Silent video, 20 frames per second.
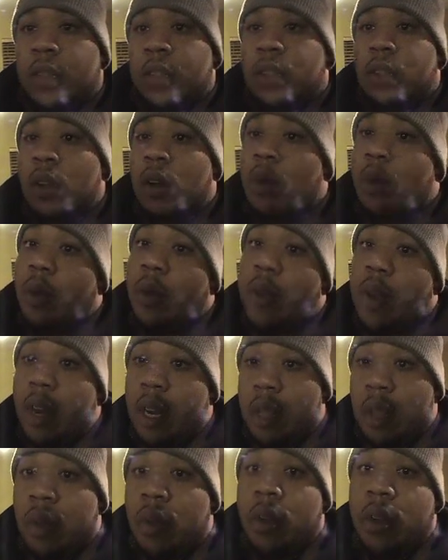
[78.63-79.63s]
Sure, you ready
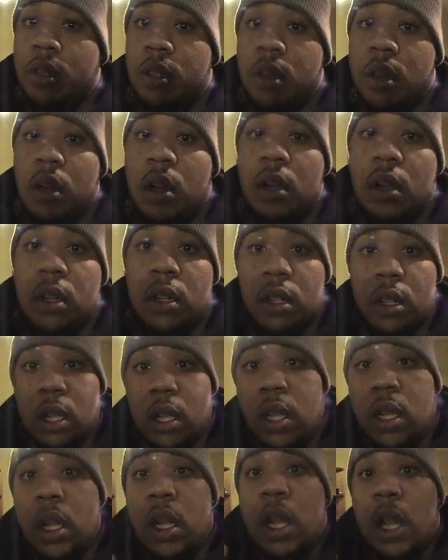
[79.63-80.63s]
to do this, y'all.
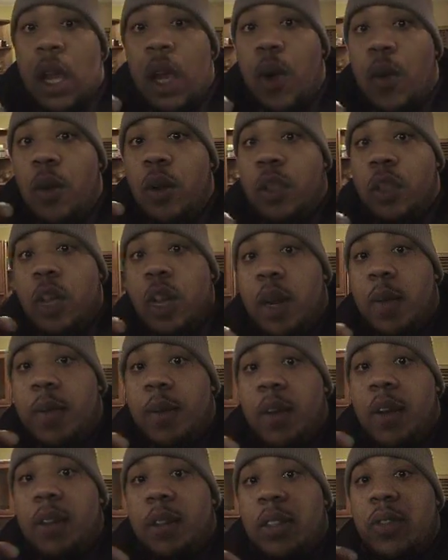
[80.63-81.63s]
want y'all to be
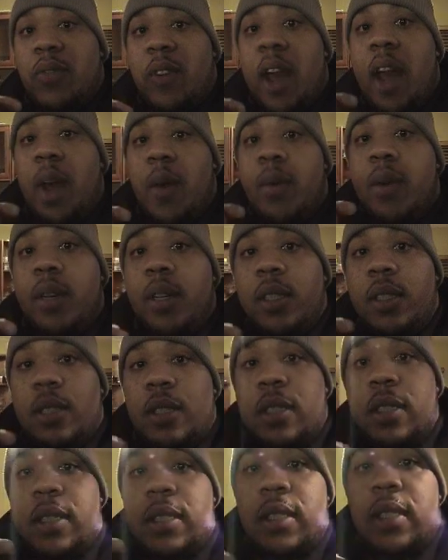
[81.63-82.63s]
on this ride with us.
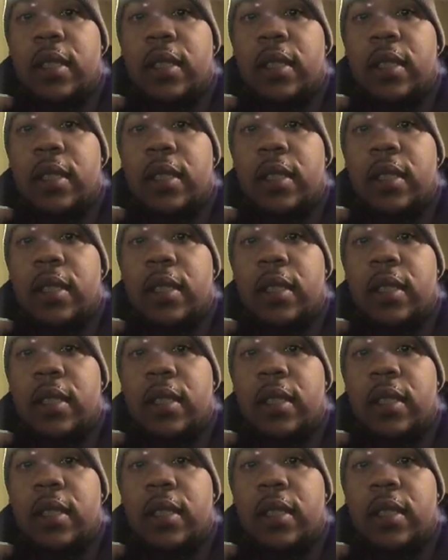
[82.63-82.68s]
